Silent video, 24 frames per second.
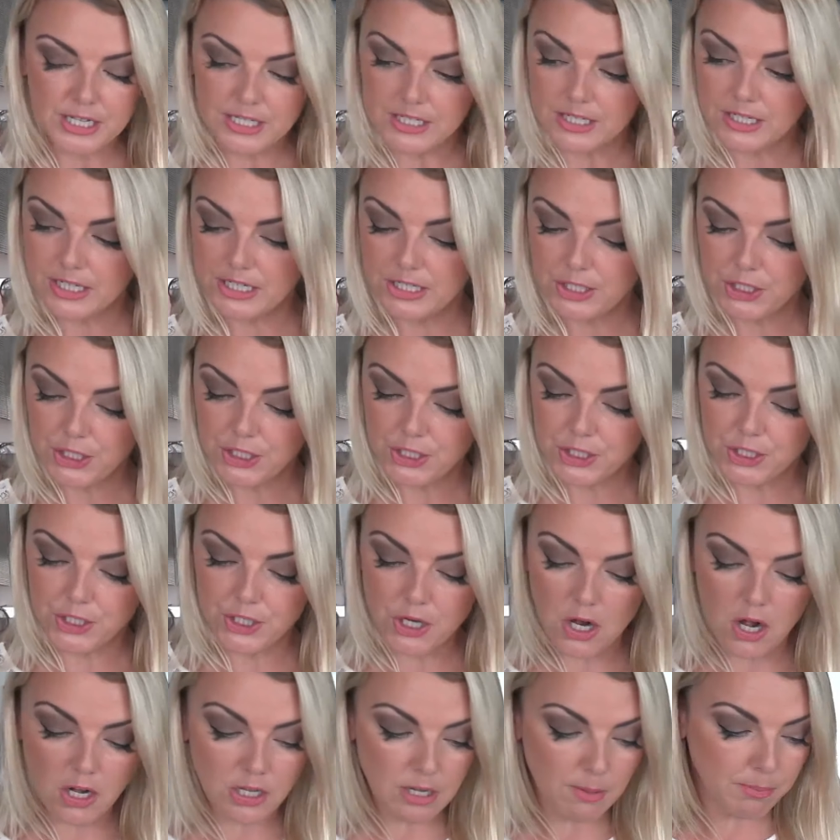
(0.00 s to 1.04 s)
So I'm going to just
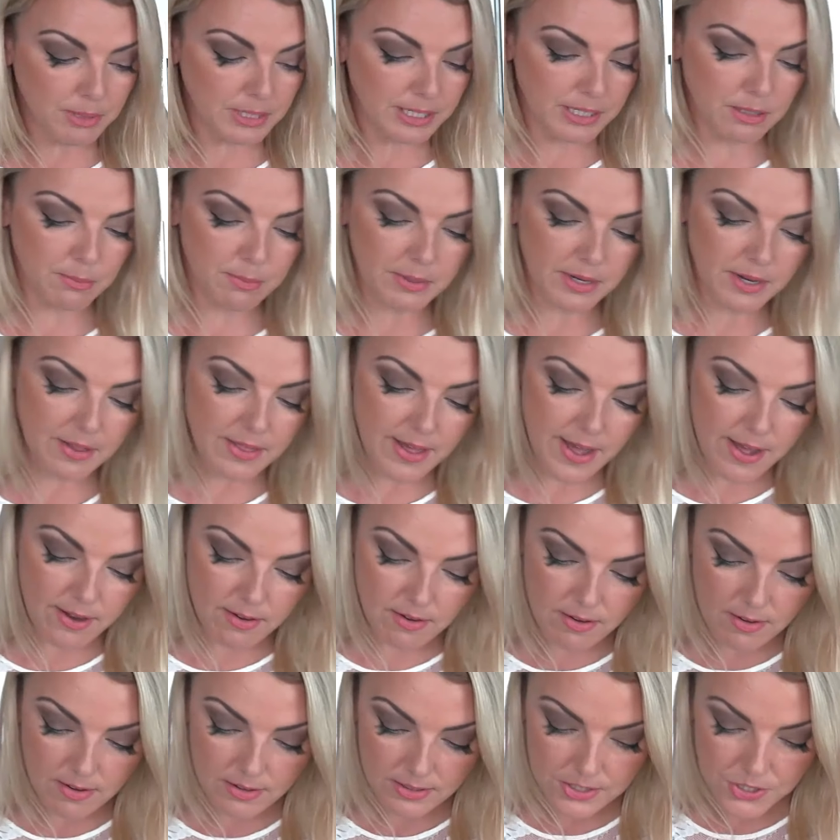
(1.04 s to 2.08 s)
dollop a little bit of that
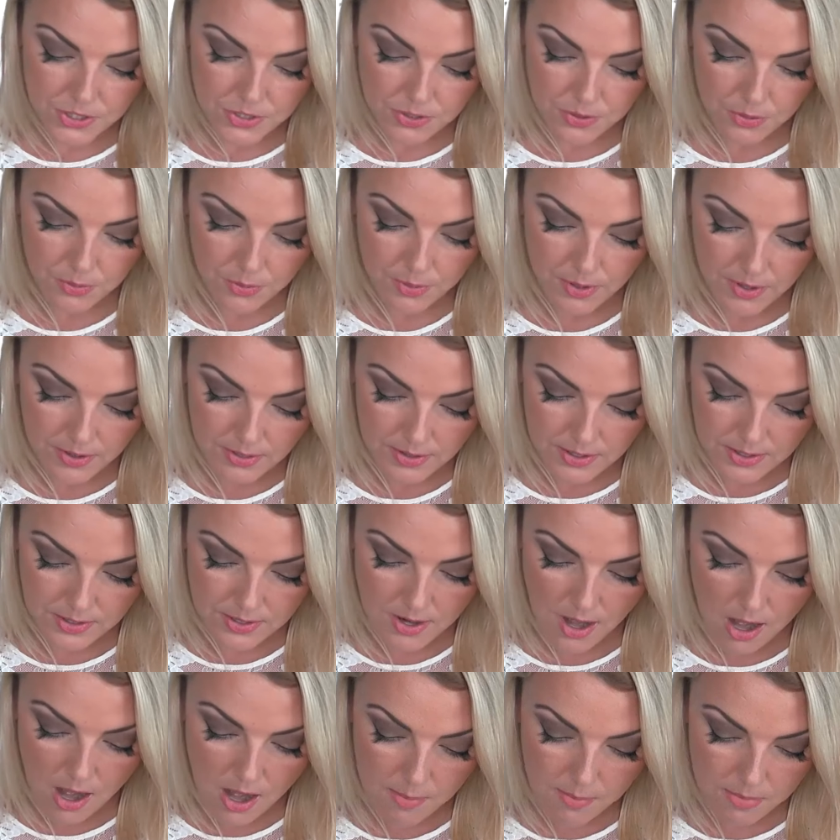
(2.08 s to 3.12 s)
onto the
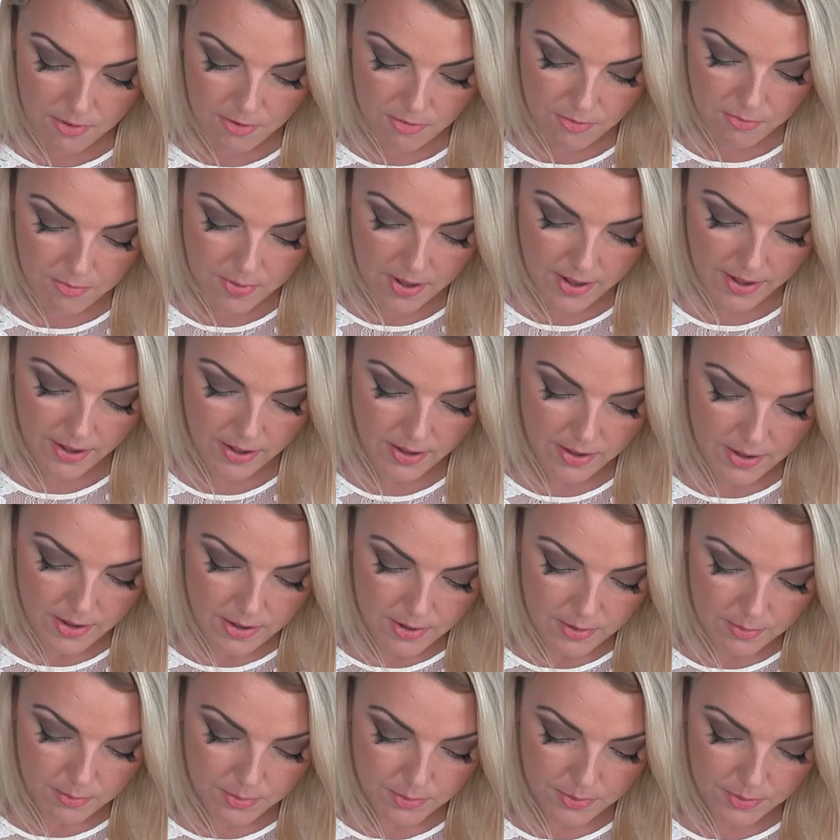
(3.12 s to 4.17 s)
top of my
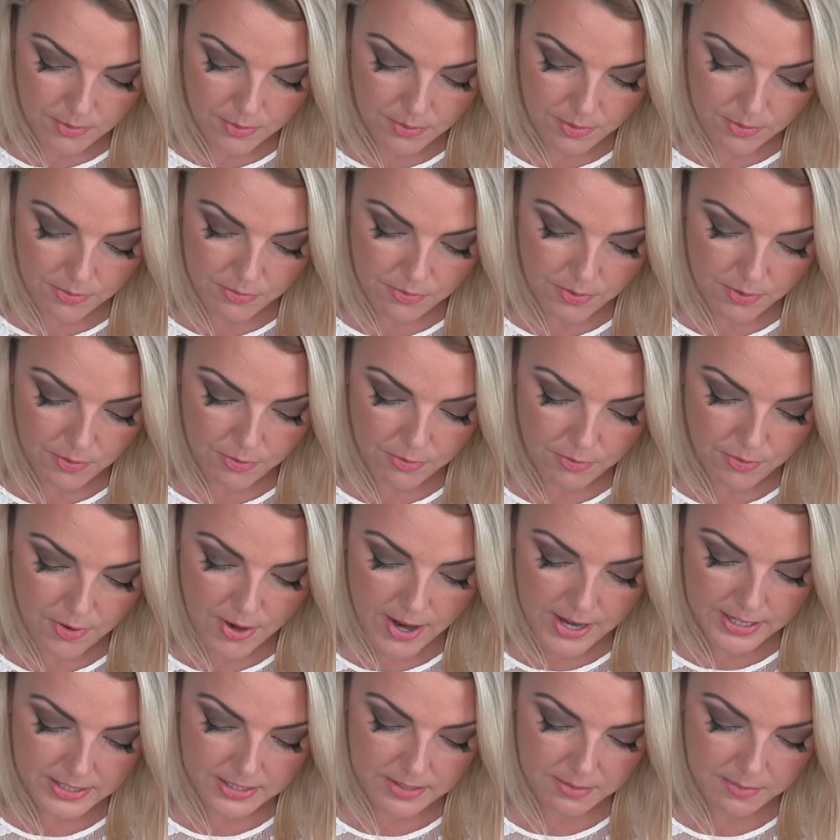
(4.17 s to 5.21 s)
beautiful
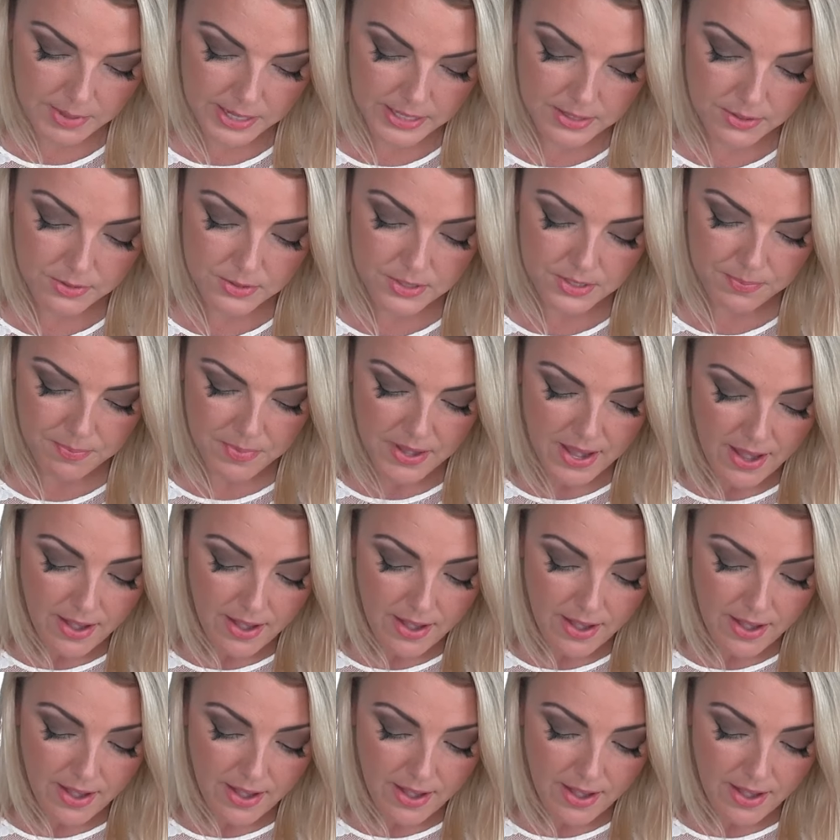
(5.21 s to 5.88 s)
fried tomatoes,